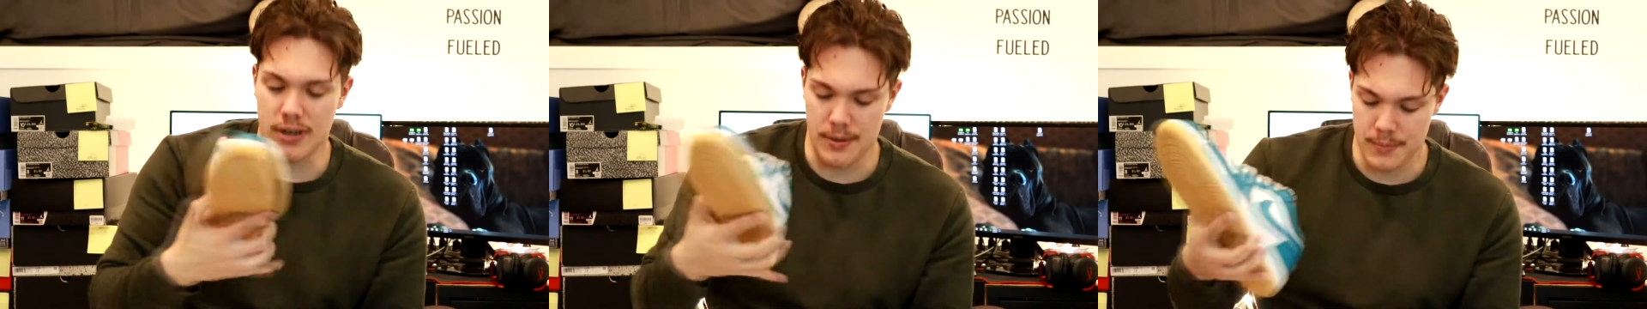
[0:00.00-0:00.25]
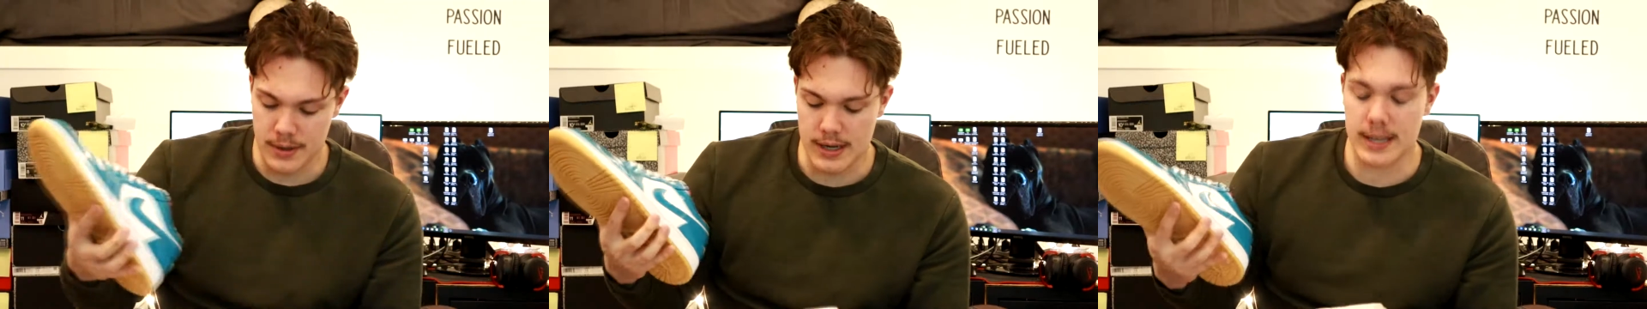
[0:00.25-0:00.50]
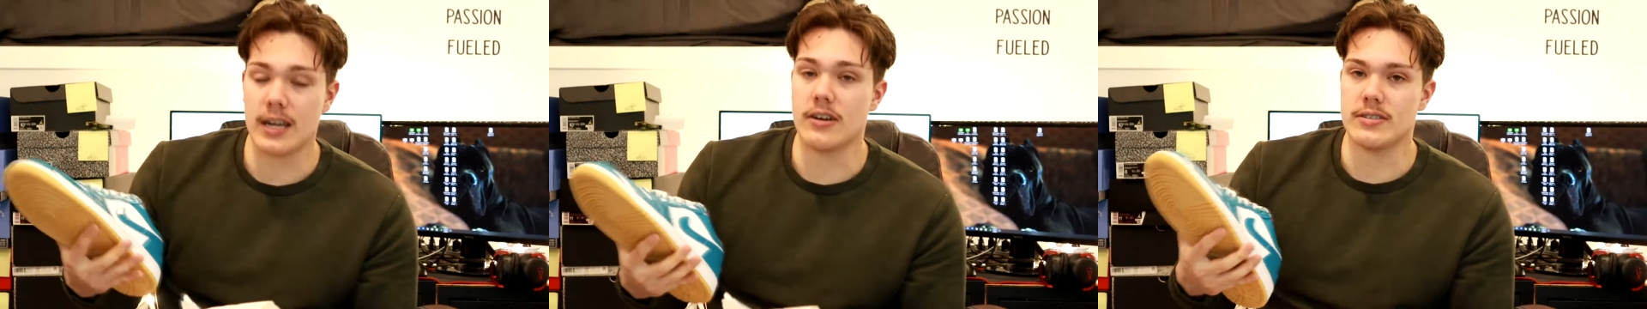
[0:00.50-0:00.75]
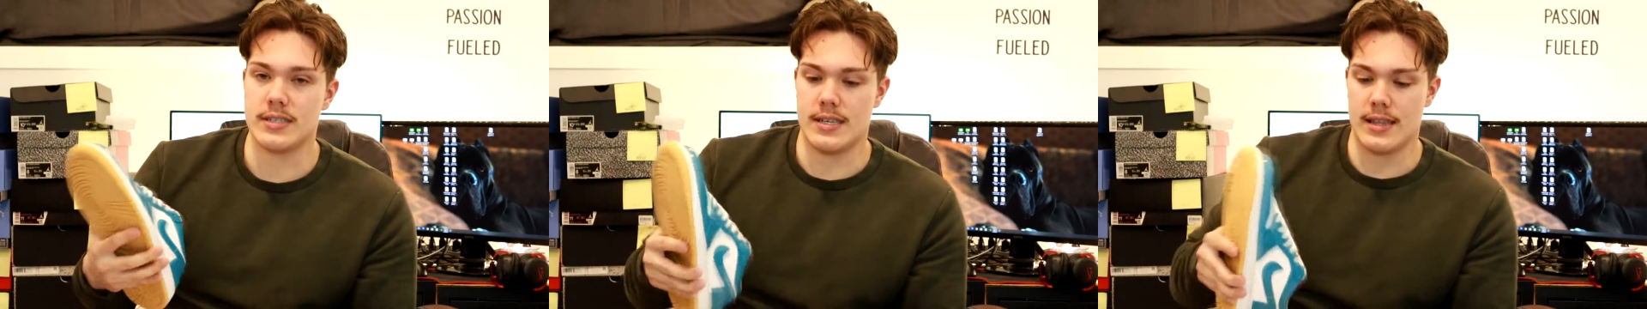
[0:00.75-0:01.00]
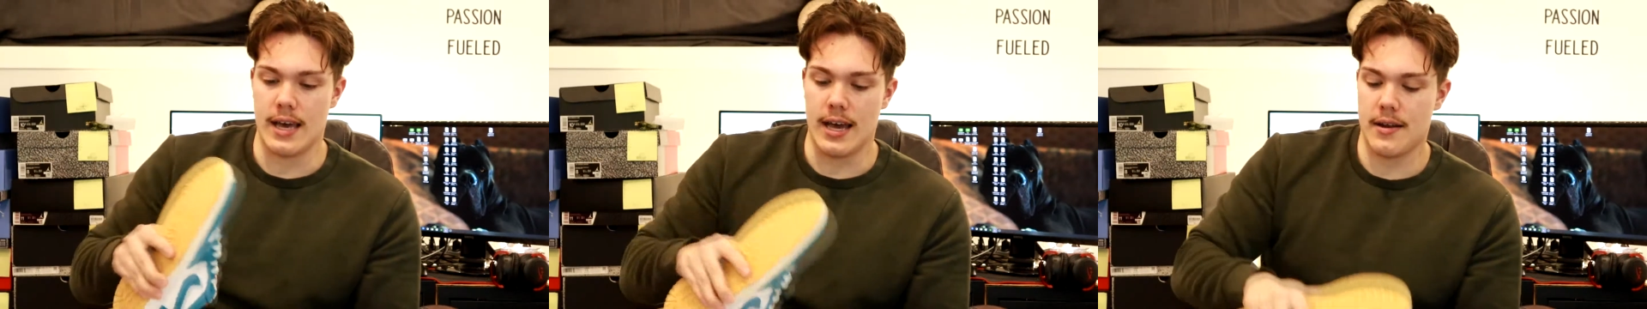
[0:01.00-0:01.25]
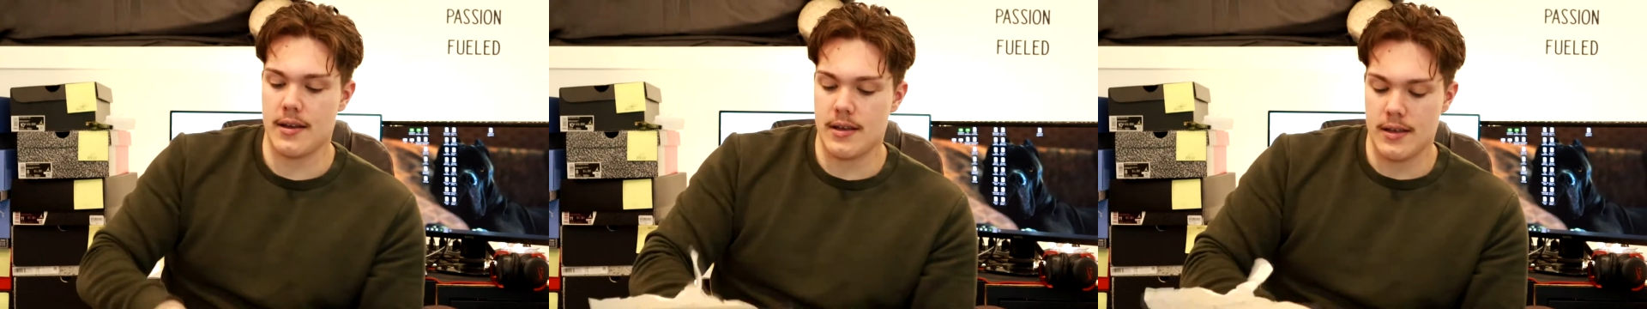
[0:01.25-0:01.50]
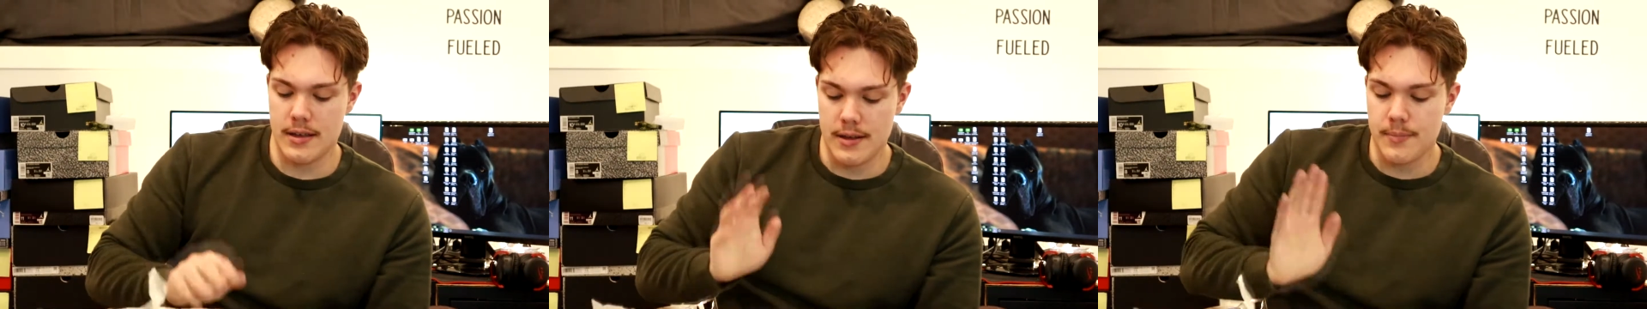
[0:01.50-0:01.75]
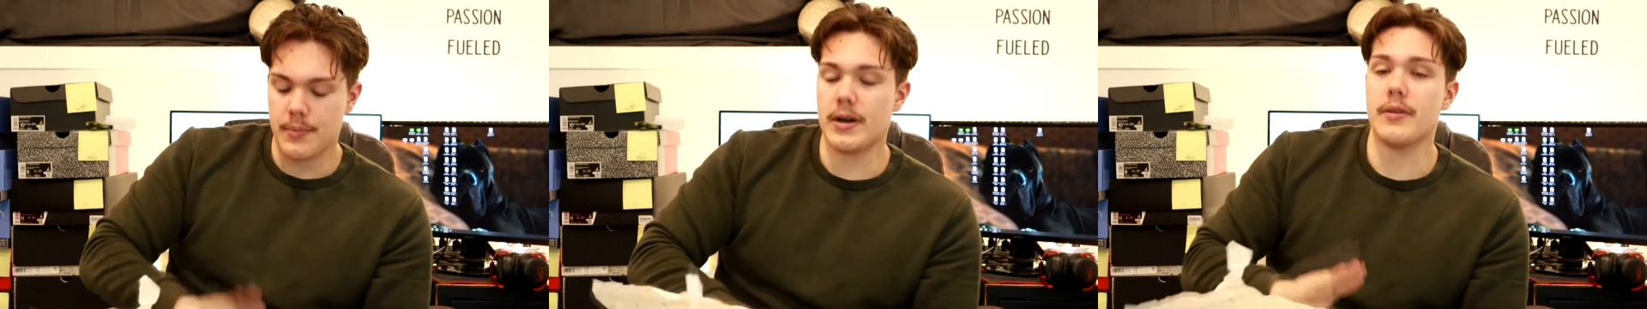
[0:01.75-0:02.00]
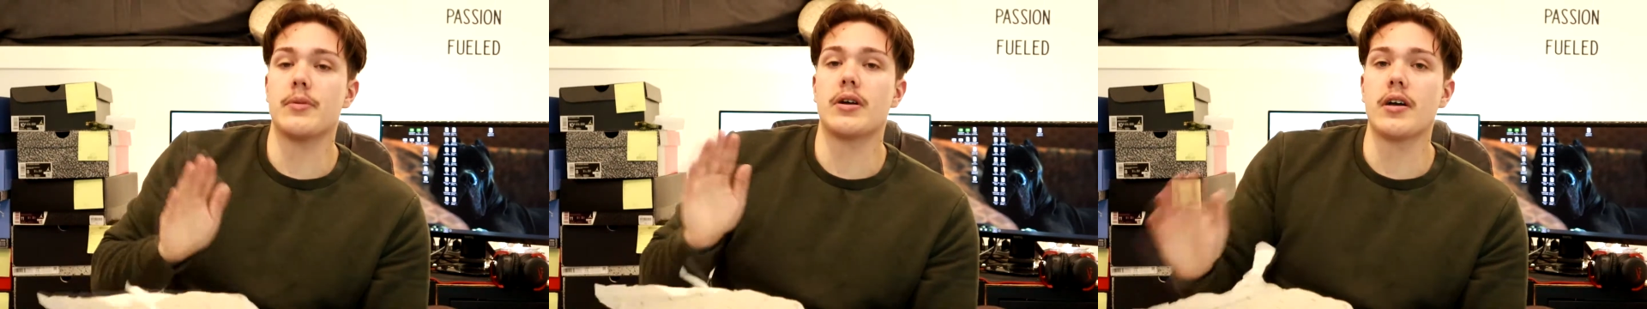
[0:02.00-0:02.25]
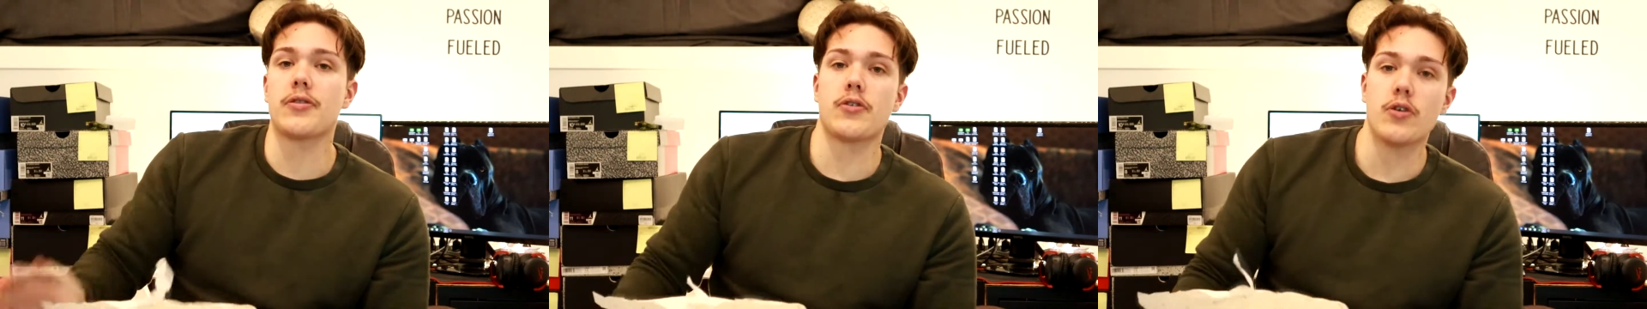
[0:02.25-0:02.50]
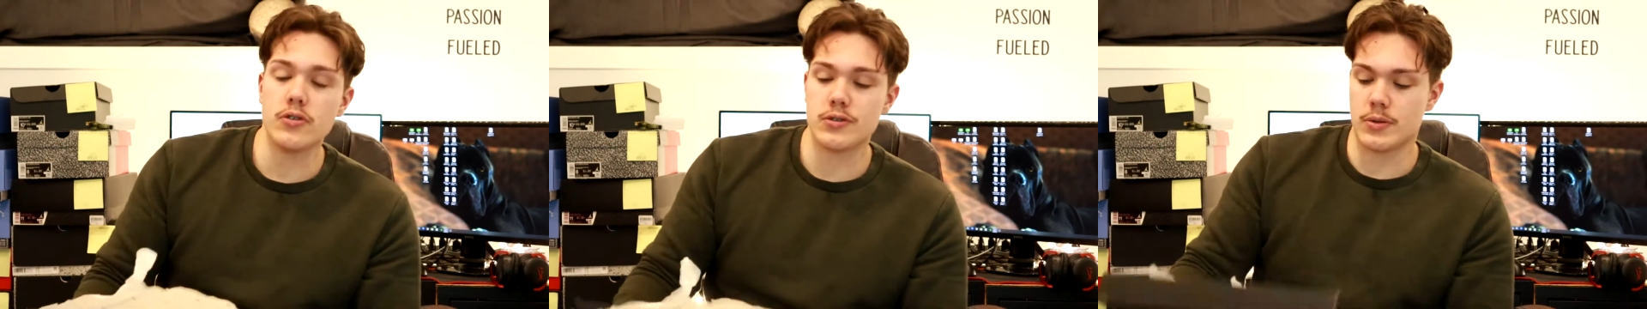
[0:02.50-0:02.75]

I'm gonna guarantee that. But we got those